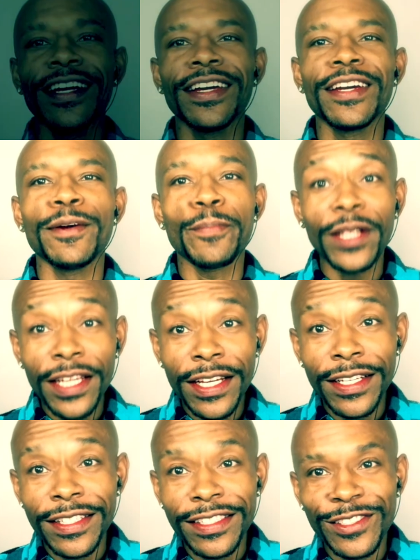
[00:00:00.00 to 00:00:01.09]
And
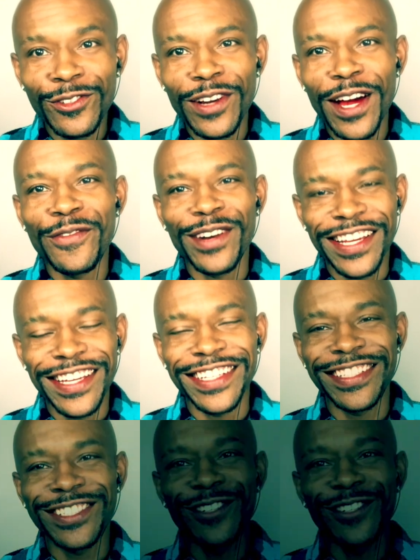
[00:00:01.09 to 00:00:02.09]
please do not forget to